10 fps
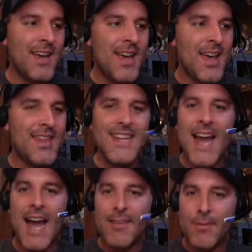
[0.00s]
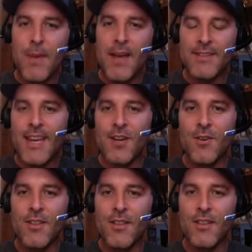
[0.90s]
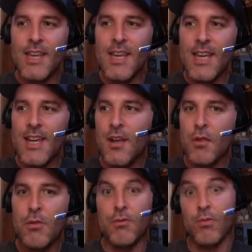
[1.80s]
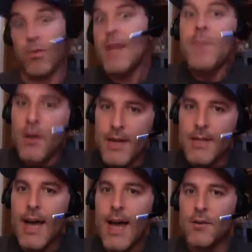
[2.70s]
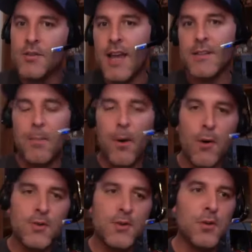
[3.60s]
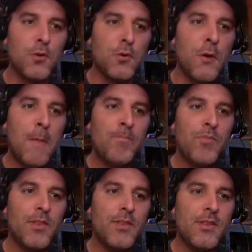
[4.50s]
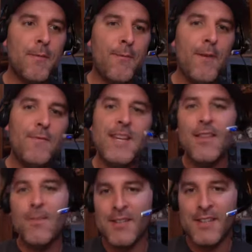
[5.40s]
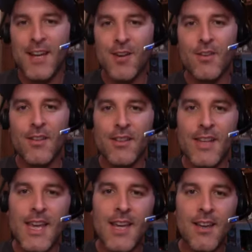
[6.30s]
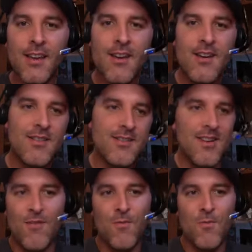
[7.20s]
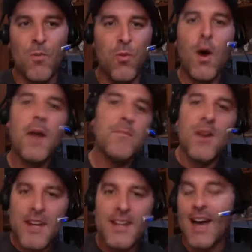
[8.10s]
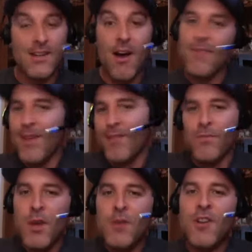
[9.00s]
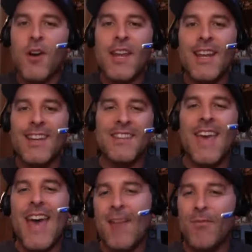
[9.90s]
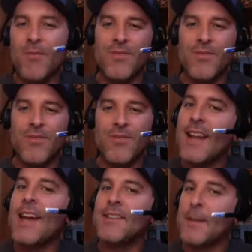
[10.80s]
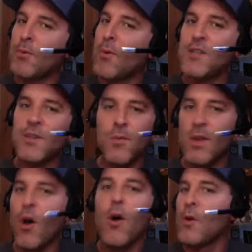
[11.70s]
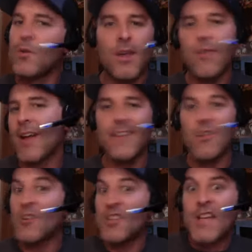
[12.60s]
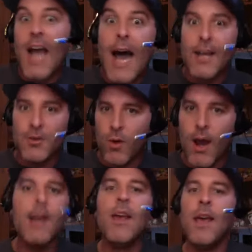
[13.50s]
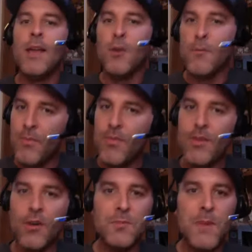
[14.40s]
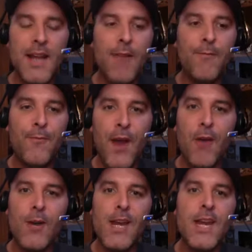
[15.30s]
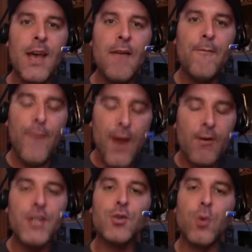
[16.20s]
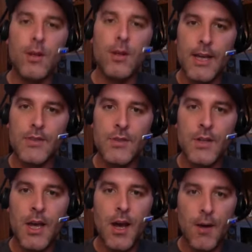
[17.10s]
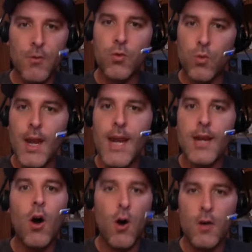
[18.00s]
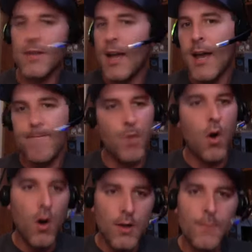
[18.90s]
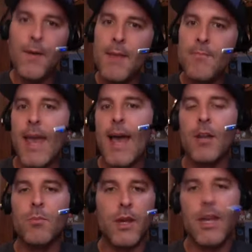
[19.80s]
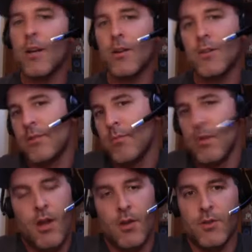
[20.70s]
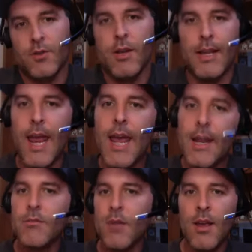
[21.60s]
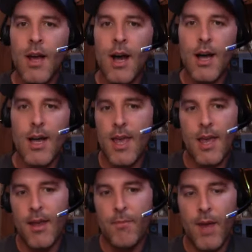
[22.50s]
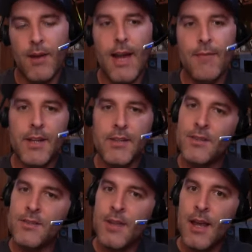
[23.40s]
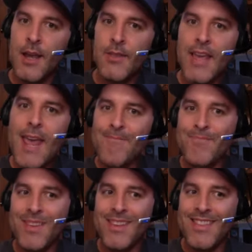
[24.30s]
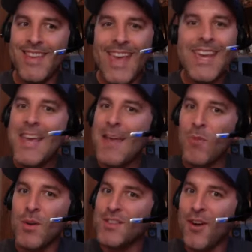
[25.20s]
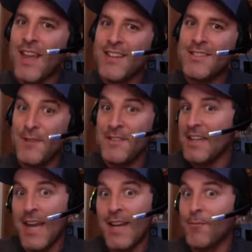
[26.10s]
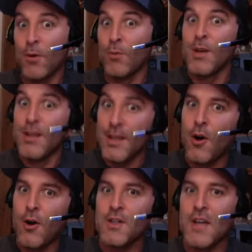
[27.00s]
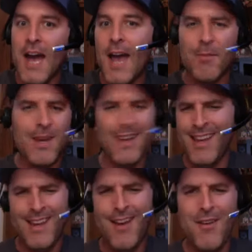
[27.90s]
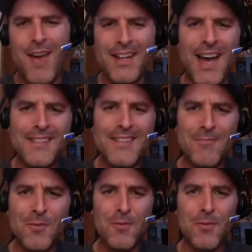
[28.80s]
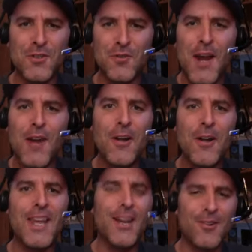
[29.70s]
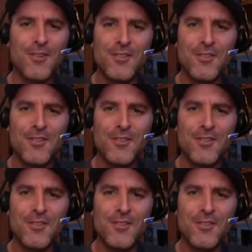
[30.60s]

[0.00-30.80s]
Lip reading: the 9th best kicker in the league, $3 million, as opposed to the 15th best kicker in the league, you know, $1 million. You know, you start getting into that, there's not a lot of separation with all those other guys. They're just guys, right? There's been a very, very short list of great all-time Hall of Fame caliber kickers. And you know, just look at Canton. And a lot of it is just the kicking game wasn't all that sophisticated for a really long time. I mean, you know, you had guys that were straight on kickers, you